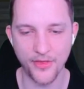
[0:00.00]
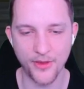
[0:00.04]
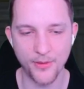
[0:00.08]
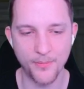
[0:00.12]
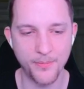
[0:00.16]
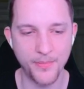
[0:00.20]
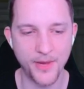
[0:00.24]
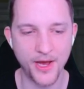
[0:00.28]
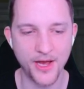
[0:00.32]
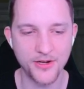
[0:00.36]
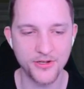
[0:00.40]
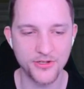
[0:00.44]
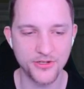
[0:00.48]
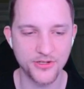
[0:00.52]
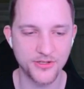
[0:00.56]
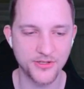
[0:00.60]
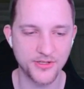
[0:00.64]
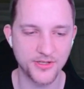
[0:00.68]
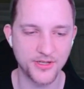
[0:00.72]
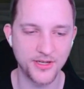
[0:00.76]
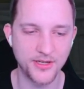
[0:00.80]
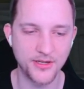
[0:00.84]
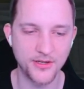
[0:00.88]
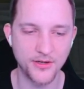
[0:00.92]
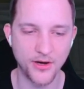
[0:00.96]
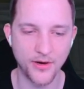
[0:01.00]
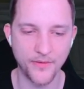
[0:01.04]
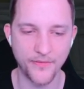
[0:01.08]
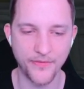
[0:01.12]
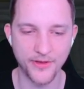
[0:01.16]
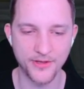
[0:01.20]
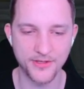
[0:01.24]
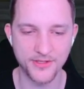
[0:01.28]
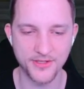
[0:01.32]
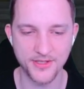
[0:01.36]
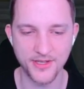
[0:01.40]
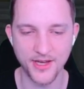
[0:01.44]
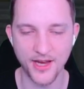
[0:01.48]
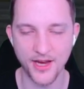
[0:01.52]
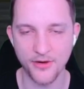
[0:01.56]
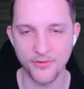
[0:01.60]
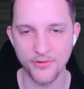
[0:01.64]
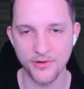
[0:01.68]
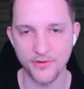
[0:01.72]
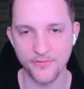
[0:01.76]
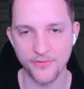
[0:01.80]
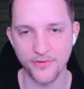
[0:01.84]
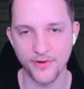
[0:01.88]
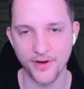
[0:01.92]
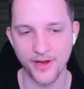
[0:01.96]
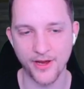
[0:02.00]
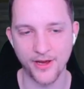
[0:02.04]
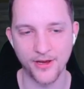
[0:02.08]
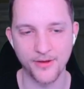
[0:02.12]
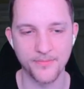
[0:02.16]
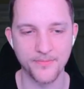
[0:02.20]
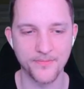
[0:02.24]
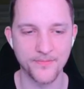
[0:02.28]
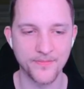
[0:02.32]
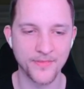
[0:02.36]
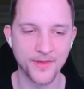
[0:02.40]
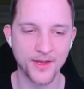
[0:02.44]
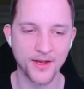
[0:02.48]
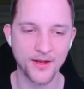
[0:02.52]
the majesty of the sacred flame.